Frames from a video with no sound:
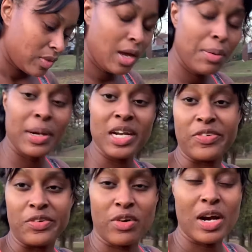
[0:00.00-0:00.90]
But if
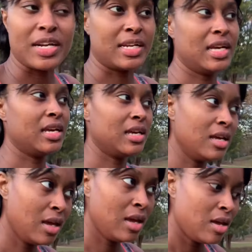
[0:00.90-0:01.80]
you're running,
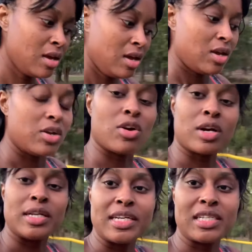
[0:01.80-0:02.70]
you're
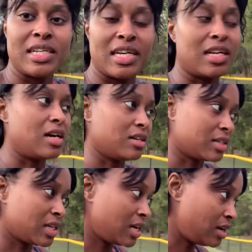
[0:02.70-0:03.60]
conditioning your lungs.
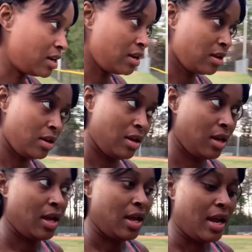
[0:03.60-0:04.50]

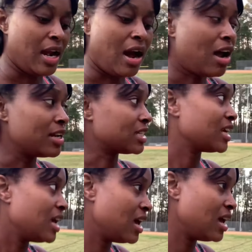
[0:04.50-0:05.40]
And
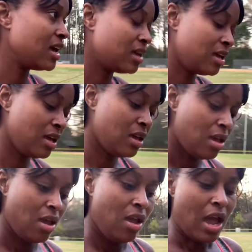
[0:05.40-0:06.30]
honestly,
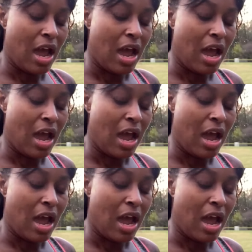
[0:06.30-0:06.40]
I